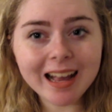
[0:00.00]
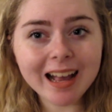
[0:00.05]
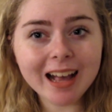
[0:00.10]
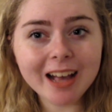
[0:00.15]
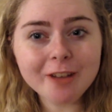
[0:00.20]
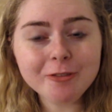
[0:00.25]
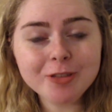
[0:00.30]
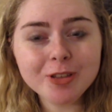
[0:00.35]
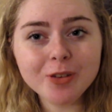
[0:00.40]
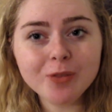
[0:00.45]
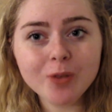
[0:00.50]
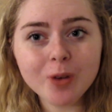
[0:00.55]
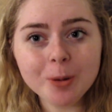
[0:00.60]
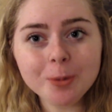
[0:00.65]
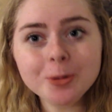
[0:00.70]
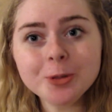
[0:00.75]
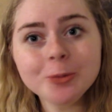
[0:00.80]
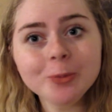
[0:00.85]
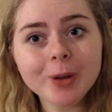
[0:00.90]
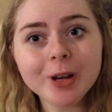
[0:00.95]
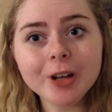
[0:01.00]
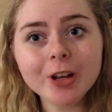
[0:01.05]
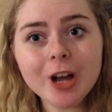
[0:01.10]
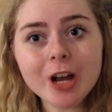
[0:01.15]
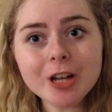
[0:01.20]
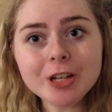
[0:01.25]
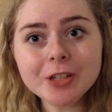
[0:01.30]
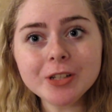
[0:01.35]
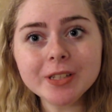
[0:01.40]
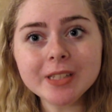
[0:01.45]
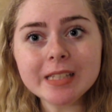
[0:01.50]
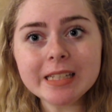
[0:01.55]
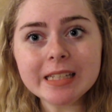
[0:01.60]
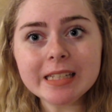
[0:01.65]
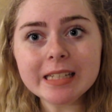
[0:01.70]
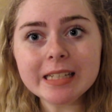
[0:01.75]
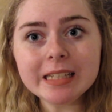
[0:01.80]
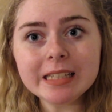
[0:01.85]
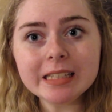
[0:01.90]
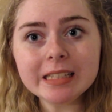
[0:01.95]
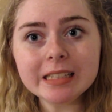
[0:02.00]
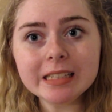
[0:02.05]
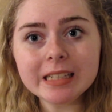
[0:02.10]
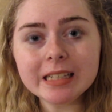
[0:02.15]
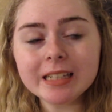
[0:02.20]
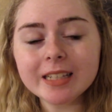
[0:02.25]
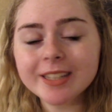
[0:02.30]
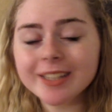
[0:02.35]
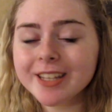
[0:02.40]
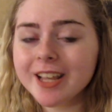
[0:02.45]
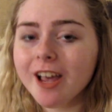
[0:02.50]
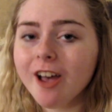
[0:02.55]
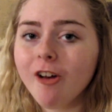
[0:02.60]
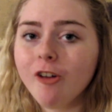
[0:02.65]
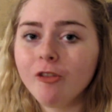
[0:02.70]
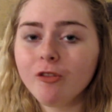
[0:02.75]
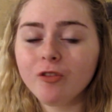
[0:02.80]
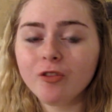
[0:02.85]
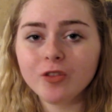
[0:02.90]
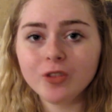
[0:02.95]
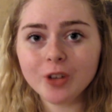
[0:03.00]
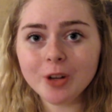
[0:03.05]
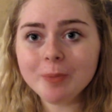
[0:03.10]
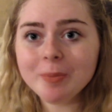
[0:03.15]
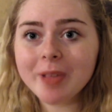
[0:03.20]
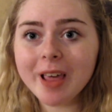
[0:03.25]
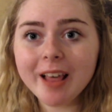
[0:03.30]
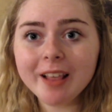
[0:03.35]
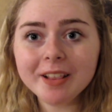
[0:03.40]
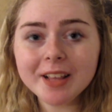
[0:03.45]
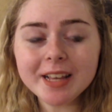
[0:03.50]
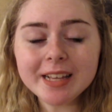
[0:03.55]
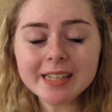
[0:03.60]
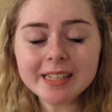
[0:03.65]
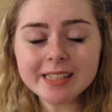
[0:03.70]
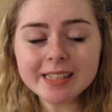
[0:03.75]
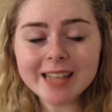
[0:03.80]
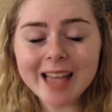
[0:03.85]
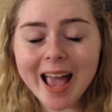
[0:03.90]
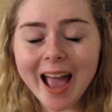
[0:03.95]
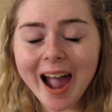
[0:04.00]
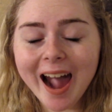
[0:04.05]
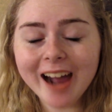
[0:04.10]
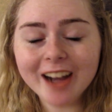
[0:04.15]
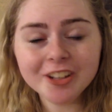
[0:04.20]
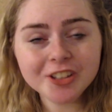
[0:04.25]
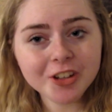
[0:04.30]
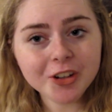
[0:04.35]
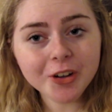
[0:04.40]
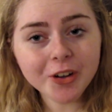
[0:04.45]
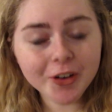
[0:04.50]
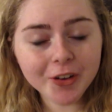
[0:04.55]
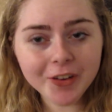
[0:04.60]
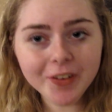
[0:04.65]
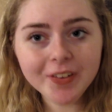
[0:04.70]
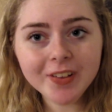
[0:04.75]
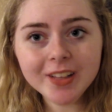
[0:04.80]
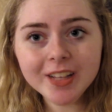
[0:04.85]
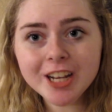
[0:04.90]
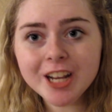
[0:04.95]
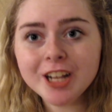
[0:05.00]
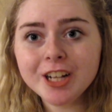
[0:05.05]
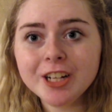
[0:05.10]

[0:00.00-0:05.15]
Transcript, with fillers: of the forms of mitochondrial diseases from that list at all.